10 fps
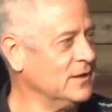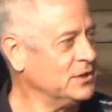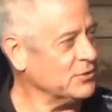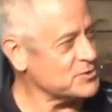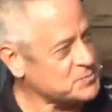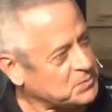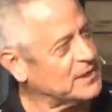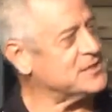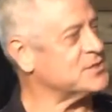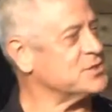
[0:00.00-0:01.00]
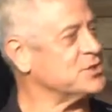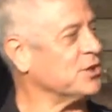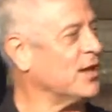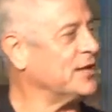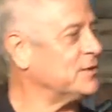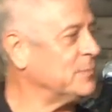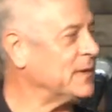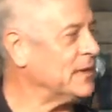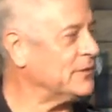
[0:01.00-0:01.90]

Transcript: You know, there's places you like to be,